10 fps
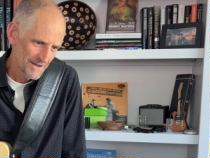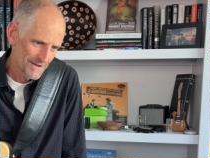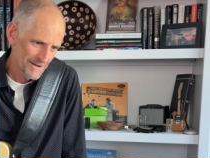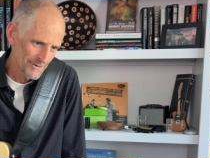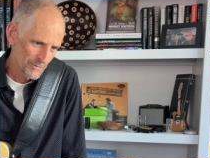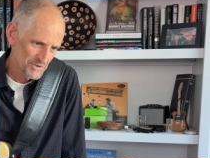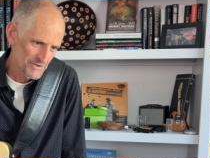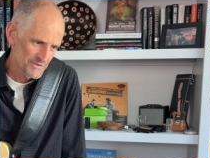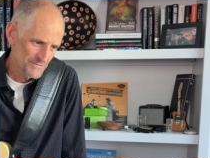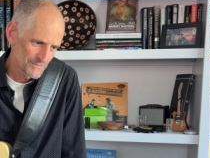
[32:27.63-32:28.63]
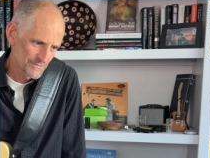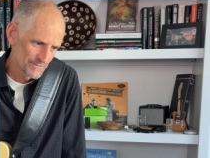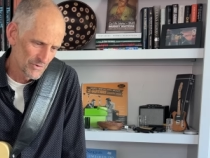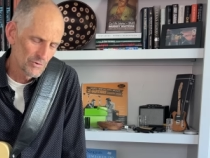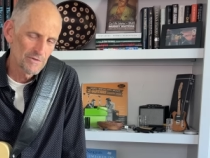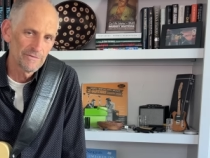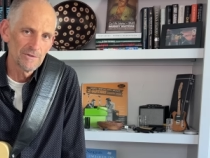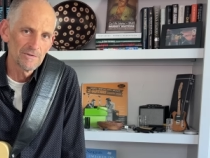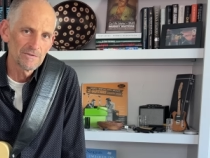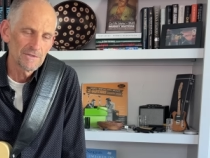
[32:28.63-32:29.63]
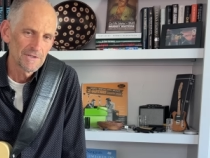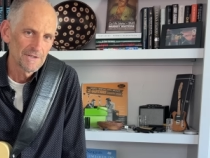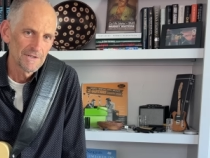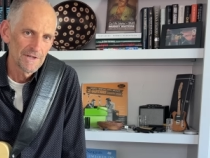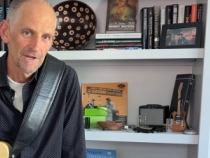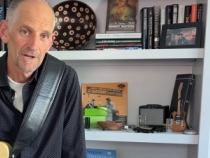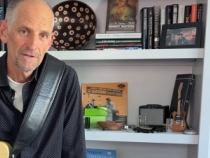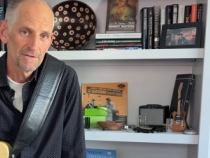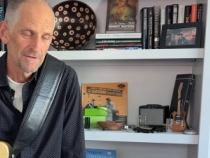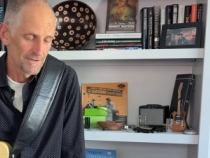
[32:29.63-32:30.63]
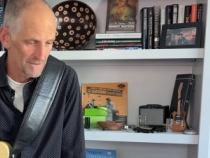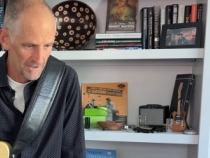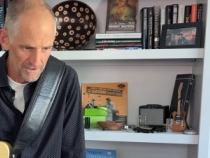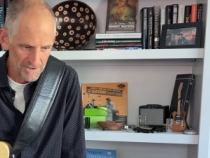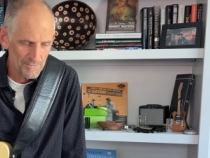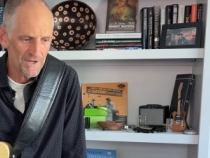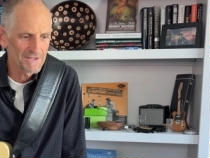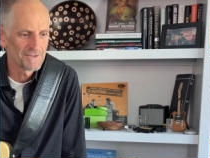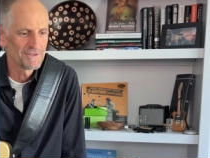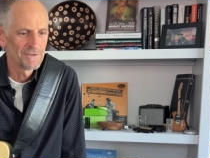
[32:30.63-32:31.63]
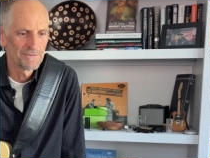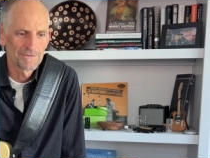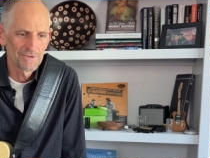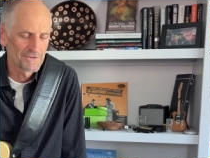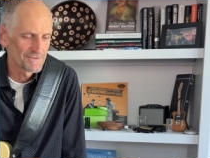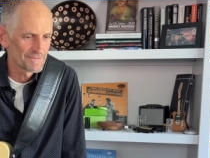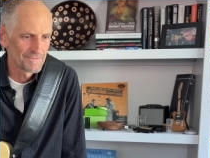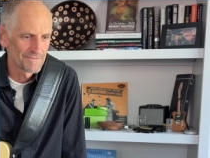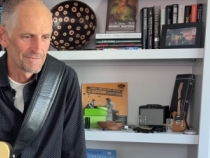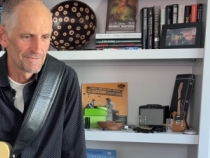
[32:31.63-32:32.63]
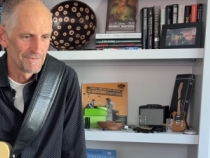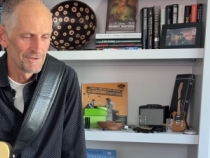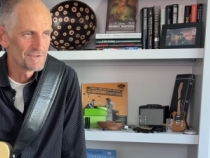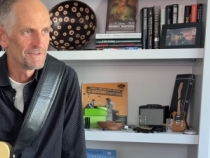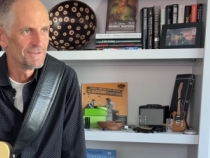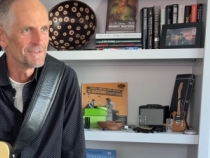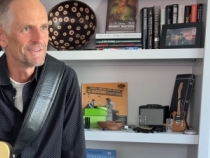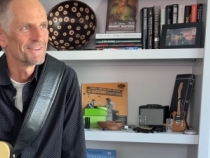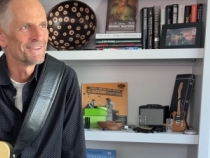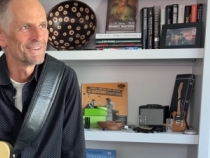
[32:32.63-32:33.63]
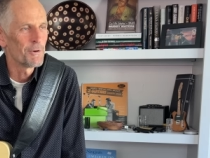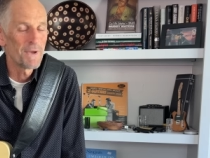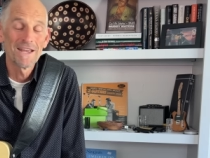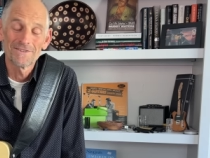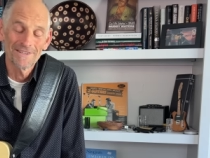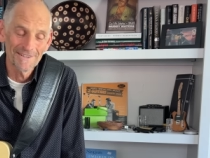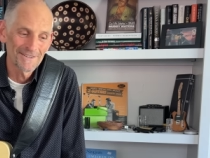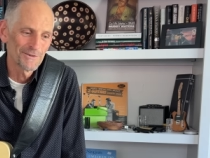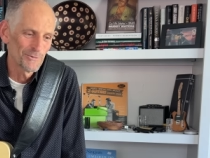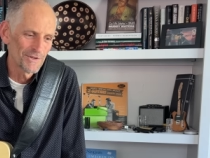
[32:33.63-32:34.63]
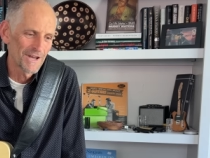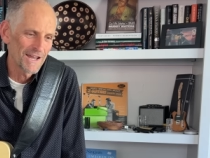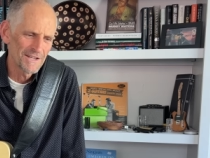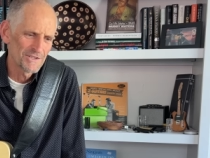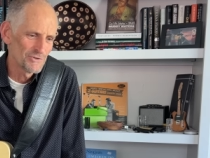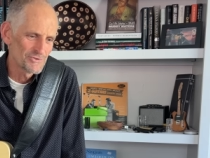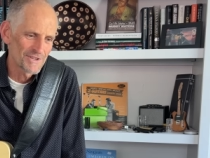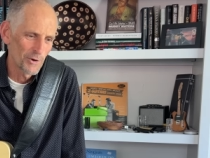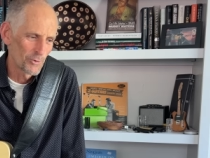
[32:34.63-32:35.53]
uh, which is beautiful and un, you know unexpected and just just amazing. It really I hate to use that